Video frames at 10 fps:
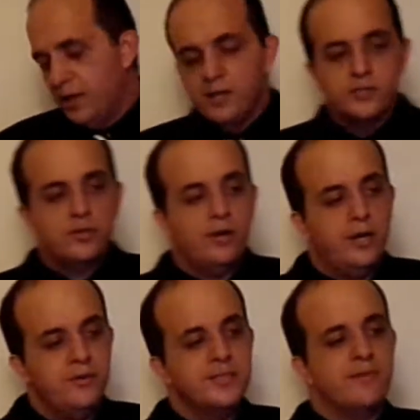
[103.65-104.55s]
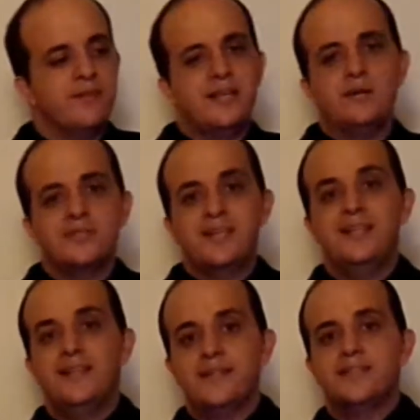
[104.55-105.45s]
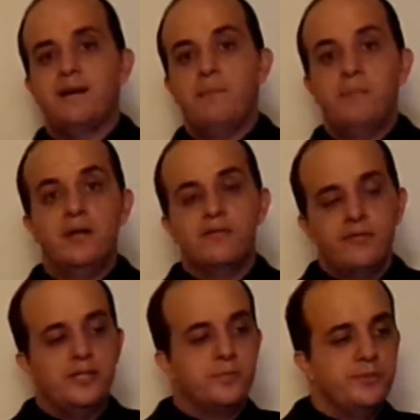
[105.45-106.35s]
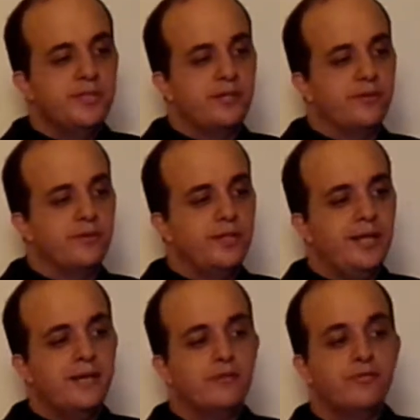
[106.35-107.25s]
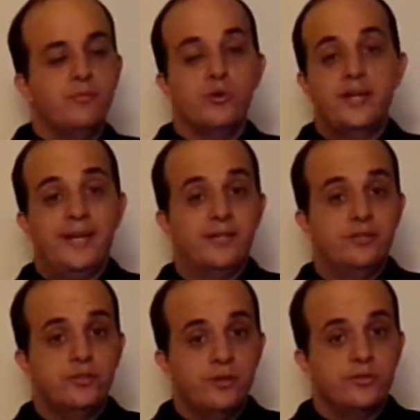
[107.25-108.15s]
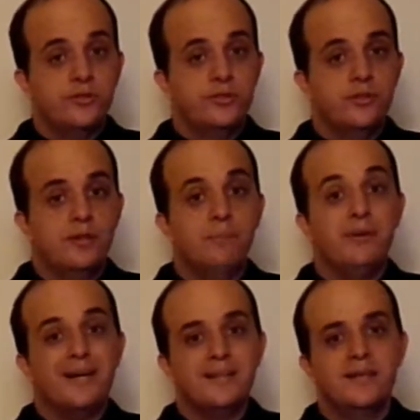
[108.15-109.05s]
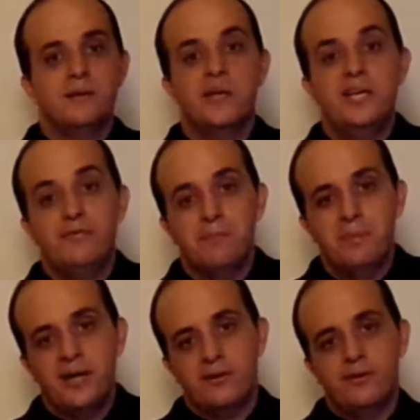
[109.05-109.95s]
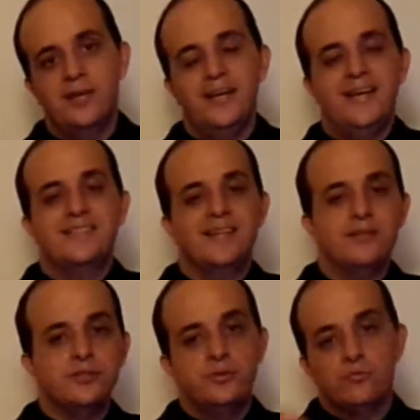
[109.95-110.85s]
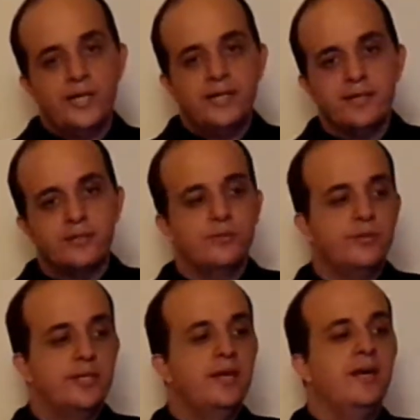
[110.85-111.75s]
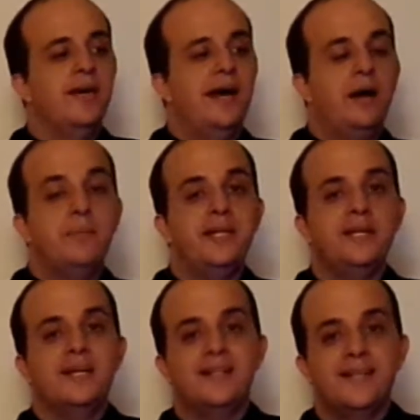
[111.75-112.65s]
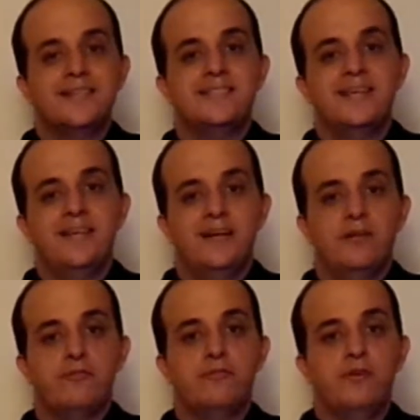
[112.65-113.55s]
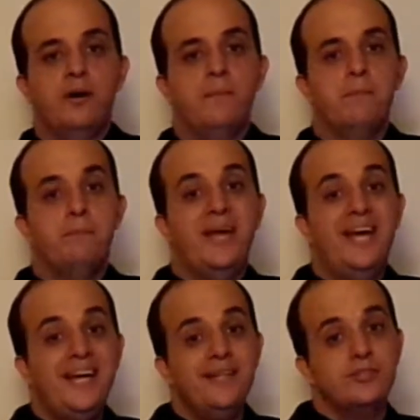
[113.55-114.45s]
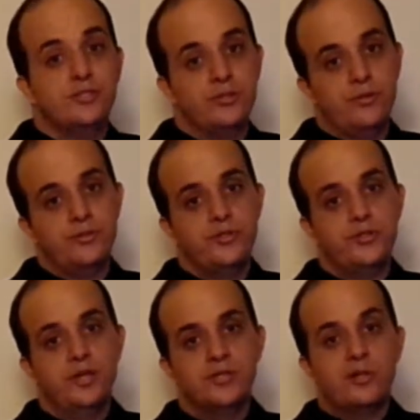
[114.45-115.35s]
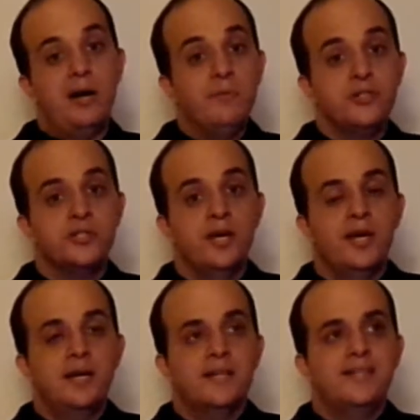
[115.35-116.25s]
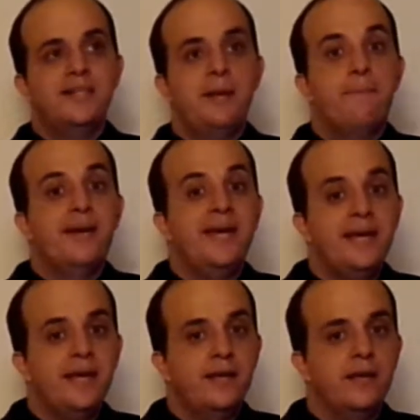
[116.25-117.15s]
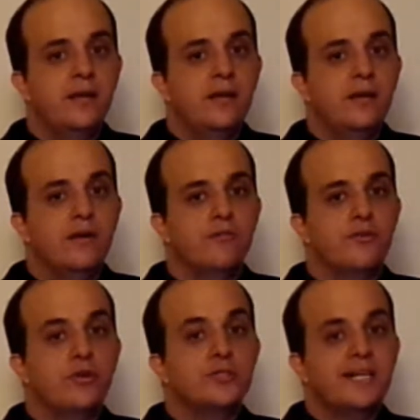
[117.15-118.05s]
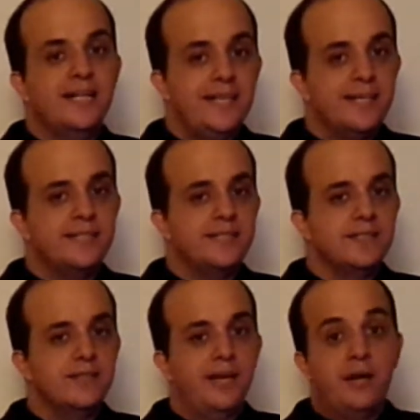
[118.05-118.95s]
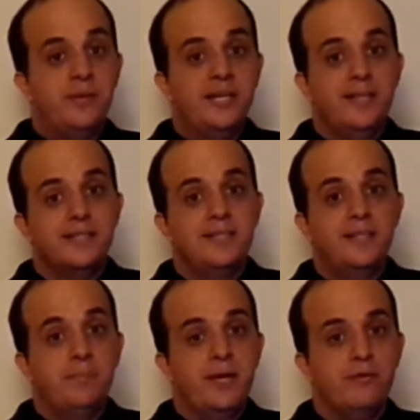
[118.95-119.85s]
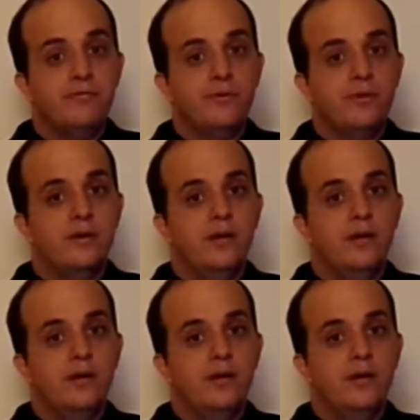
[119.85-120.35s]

So 107,000 clicks a month for this particular client from organic search. But even better, it tells you right next to it how many clicks they get from paid search. So how much did they pay for those clicks, and how many clicks did they pay for?